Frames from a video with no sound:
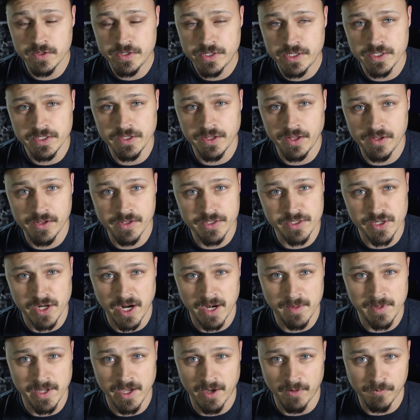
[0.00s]
she's clearly trying
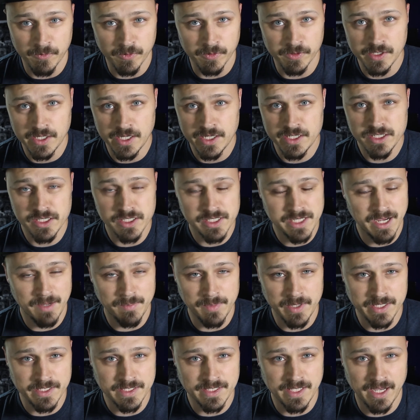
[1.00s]
to be helpful. She's not
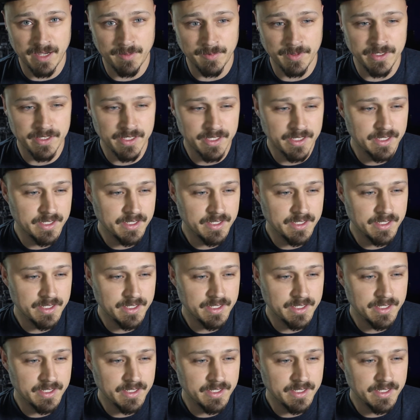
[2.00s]
being snobby.